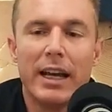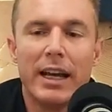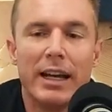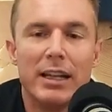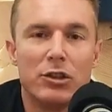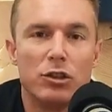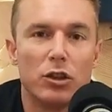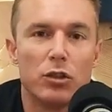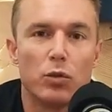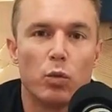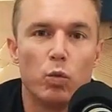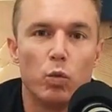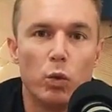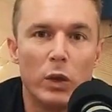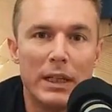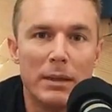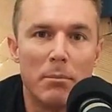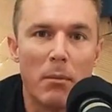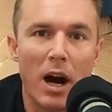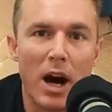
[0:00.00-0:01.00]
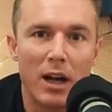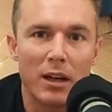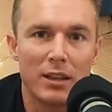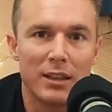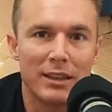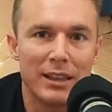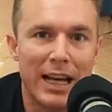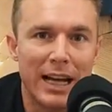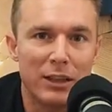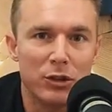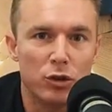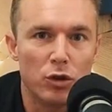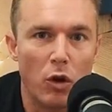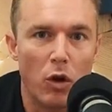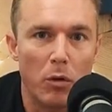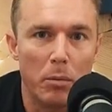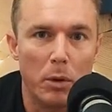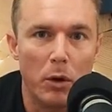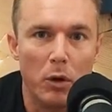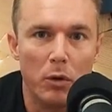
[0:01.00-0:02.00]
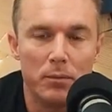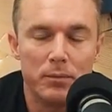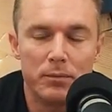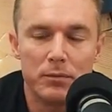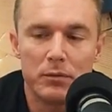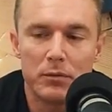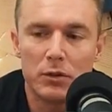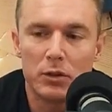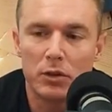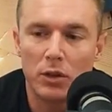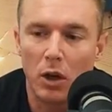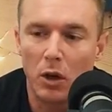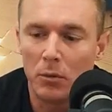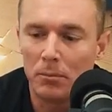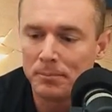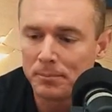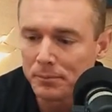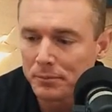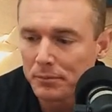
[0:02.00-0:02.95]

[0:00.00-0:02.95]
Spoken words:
It's just remodeling that jawbone. So,